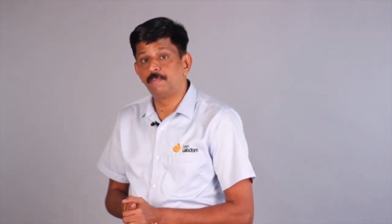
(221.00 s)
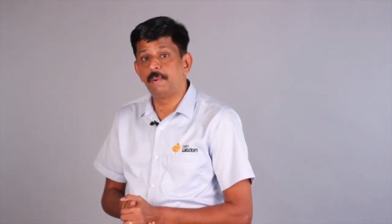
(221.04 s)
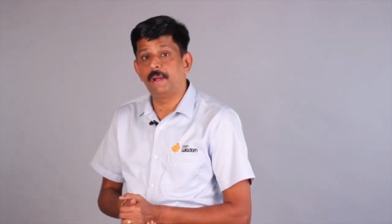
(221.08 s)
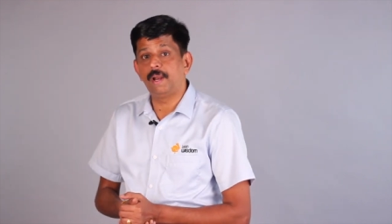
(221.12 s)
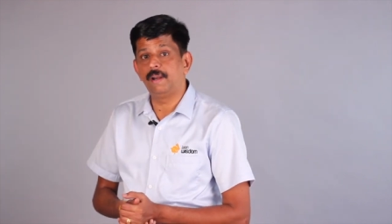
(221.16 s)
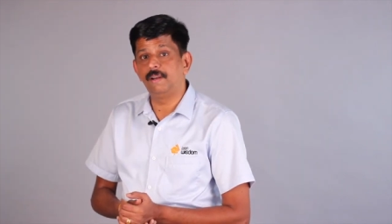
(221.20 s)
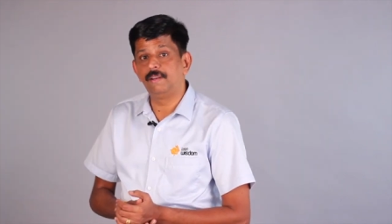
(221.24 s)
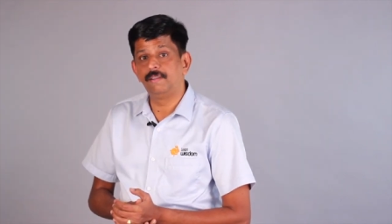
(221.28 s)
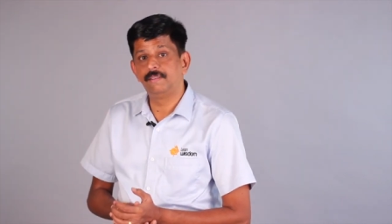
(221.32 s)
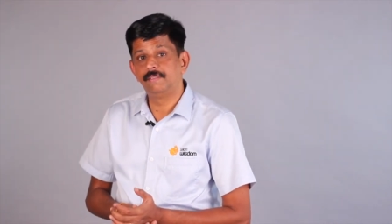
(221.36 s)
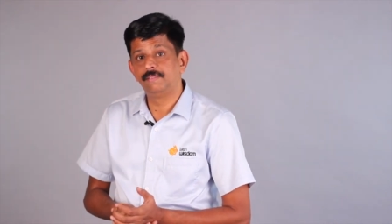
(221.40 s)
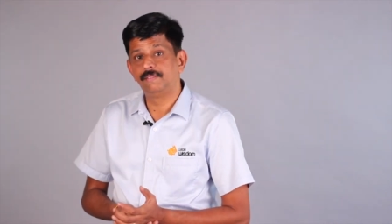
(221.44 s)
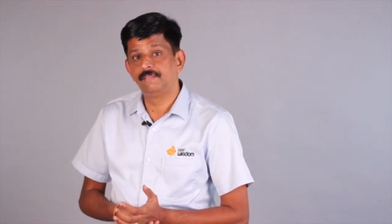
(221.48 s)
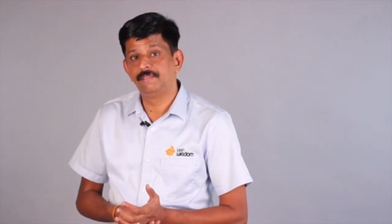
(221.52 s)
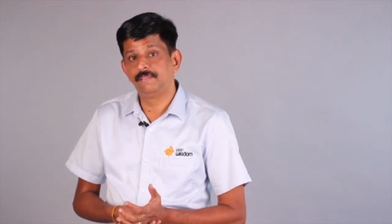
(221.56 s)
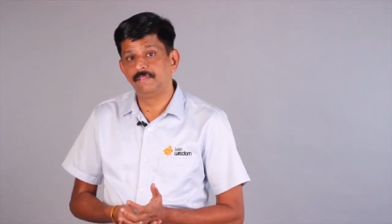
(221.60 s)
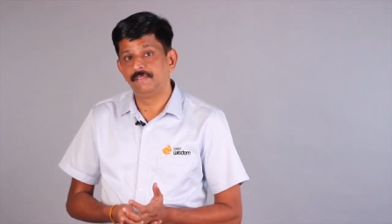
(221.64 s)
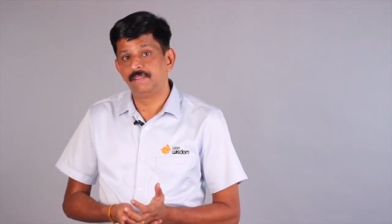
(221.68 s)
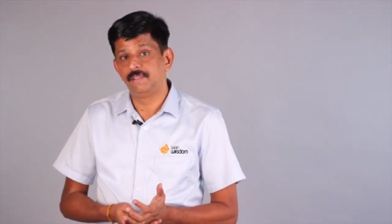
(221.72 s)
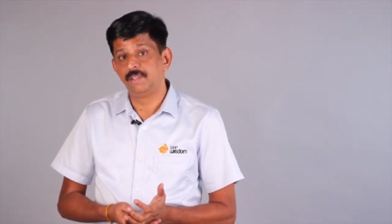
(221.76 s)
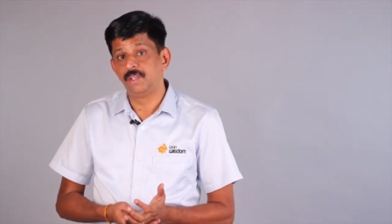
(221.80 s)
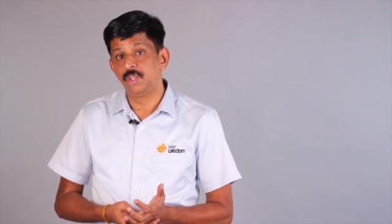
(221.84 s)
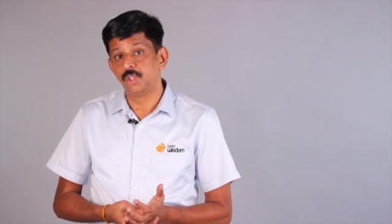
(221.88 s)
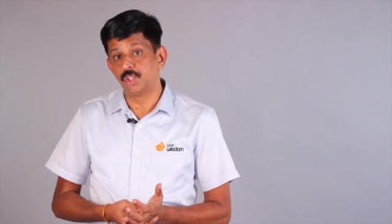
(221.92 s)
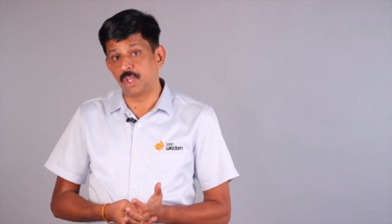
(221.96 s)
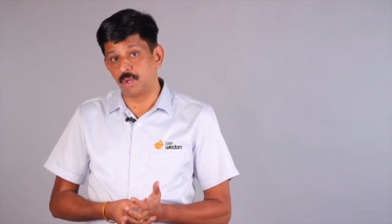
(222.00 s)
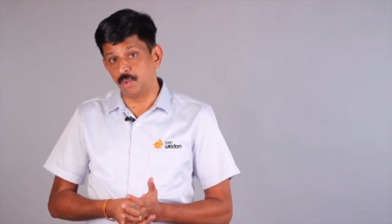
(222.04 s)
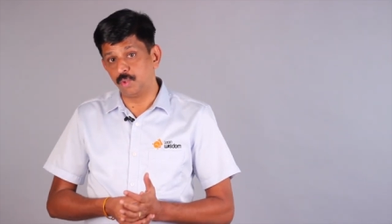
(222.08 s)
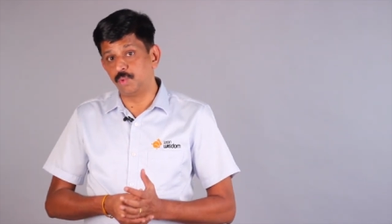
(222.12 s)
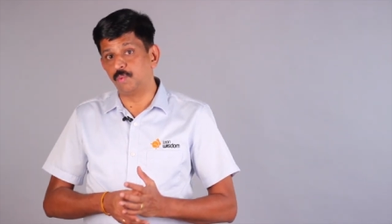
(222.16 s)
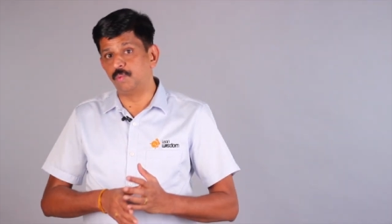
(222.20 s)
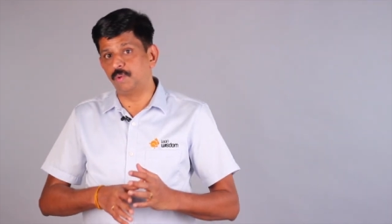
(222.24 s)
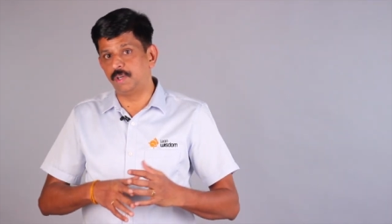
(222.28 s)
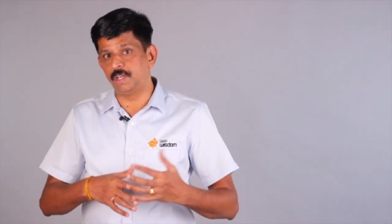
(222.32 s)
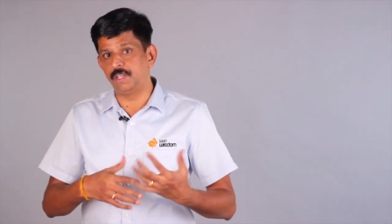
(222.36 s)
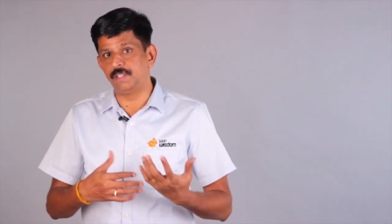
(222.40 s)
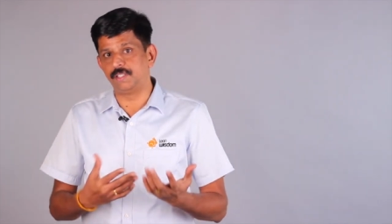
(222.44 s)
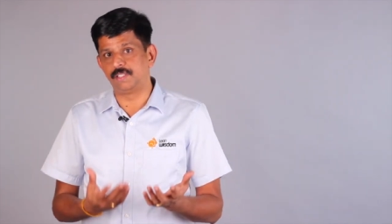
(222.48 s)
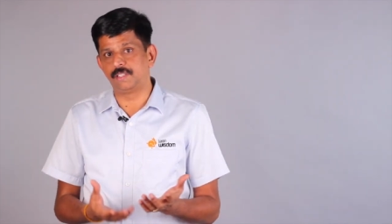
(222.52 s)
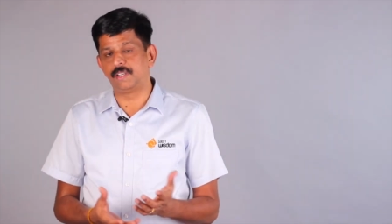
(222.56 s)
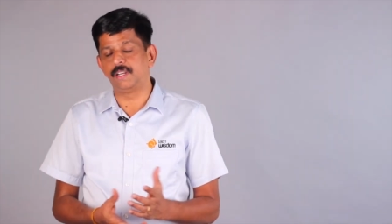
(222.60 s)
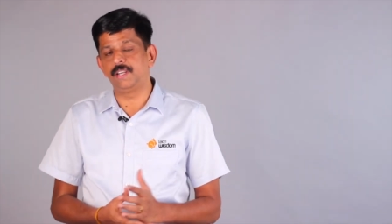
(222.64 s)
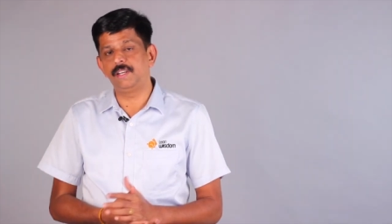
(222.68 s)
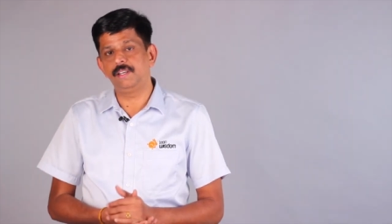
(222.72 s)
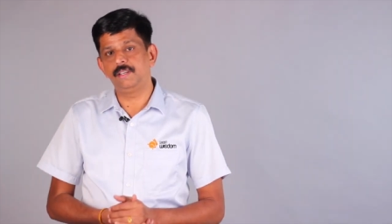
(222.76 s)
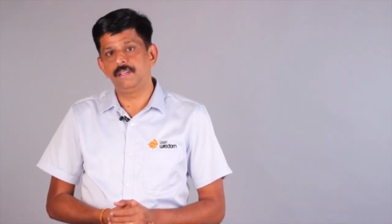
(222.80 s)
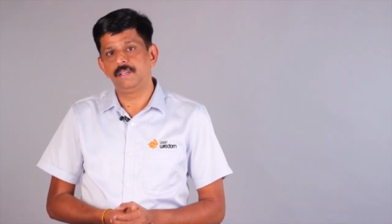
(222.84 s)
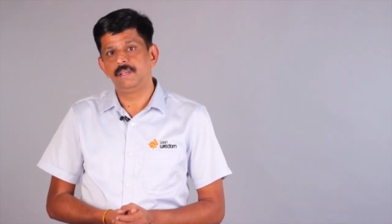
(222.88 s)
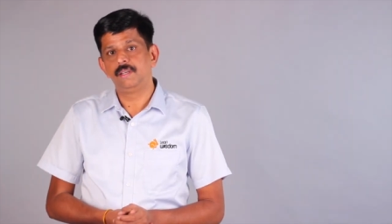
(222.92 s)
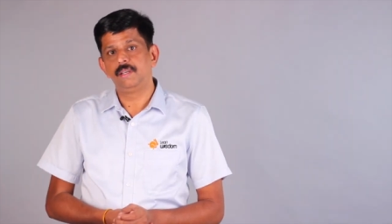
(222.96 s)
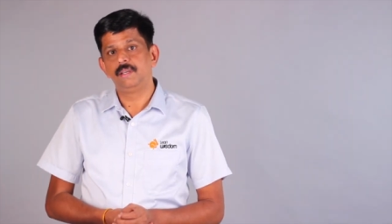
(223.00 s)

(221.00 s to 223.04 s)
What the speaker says: bad. Sounds worse, right?